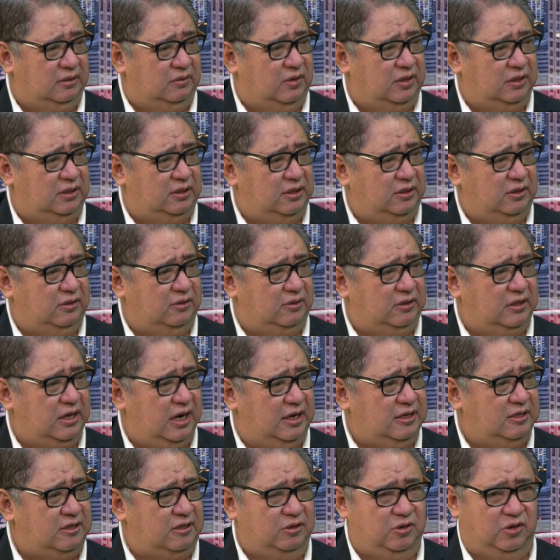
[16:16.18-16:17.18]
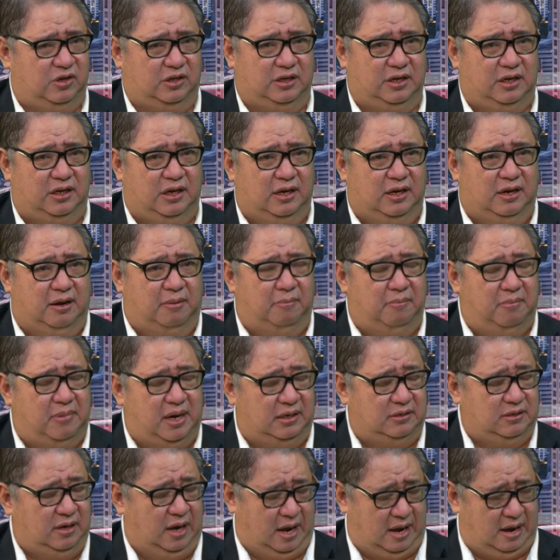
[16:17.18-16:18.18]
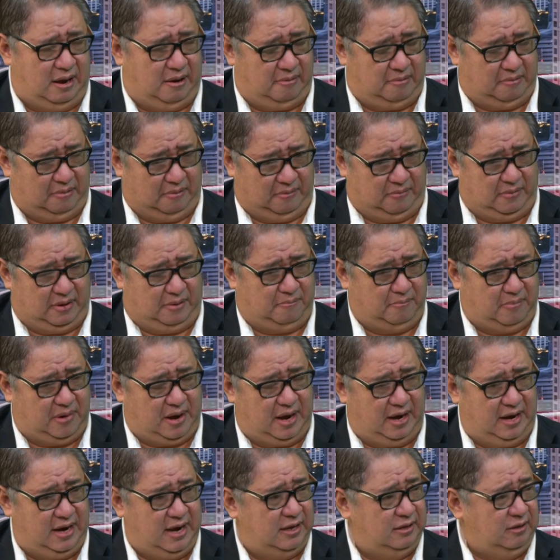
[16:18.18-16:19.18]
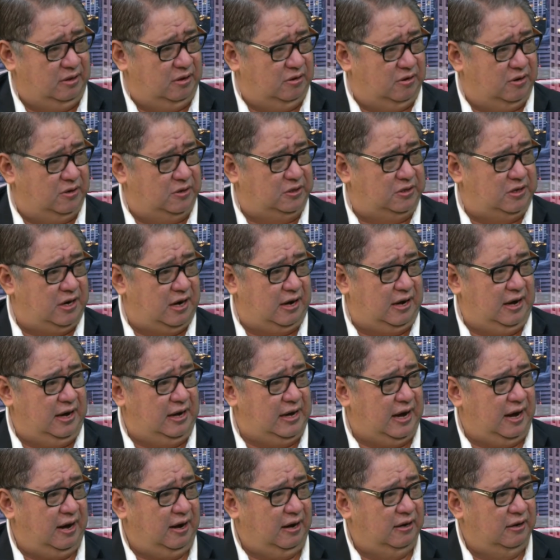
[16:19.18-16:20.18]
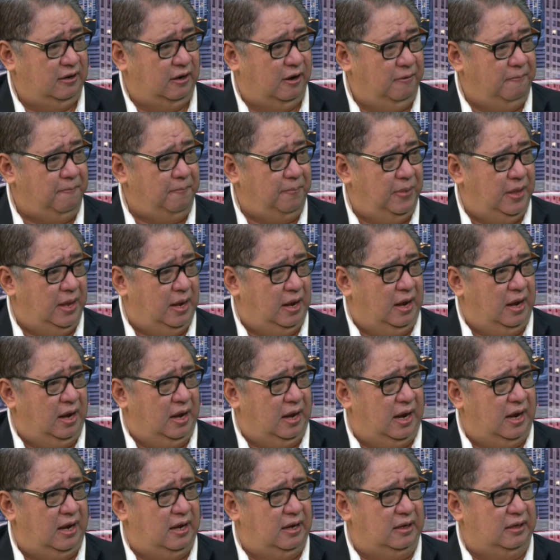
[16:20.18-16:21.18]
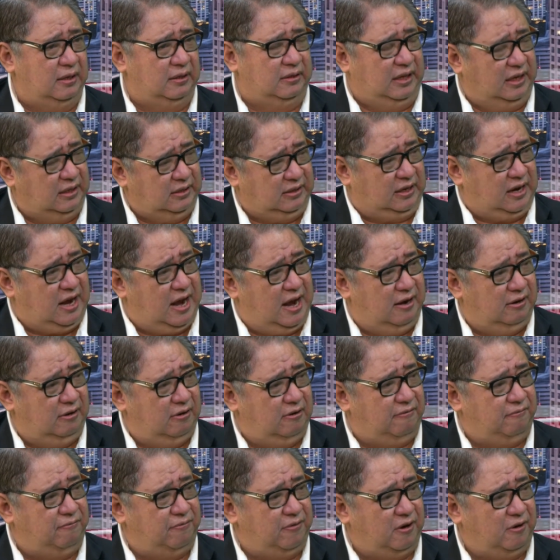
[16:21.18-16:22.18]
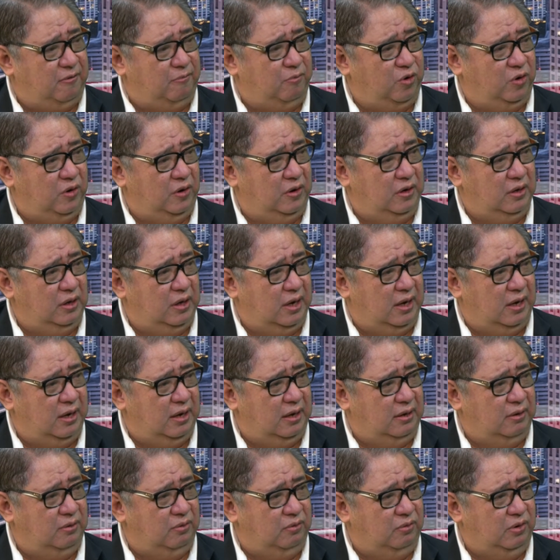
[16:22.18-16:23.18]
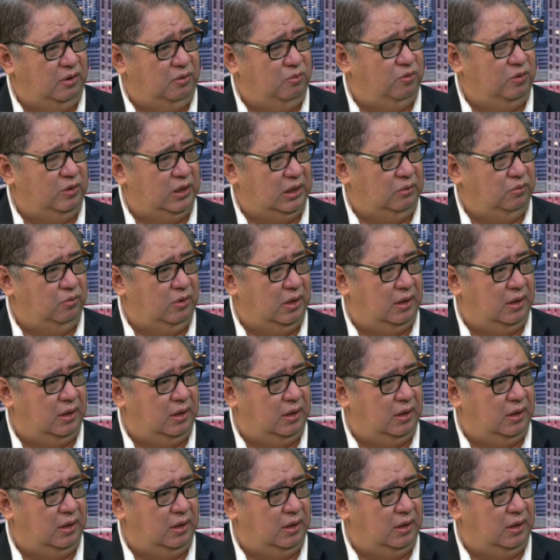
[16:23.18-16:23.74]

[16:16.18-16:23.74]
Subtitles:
What are you guys doing? Bayan o sarili?" No, that kind of fervor. We will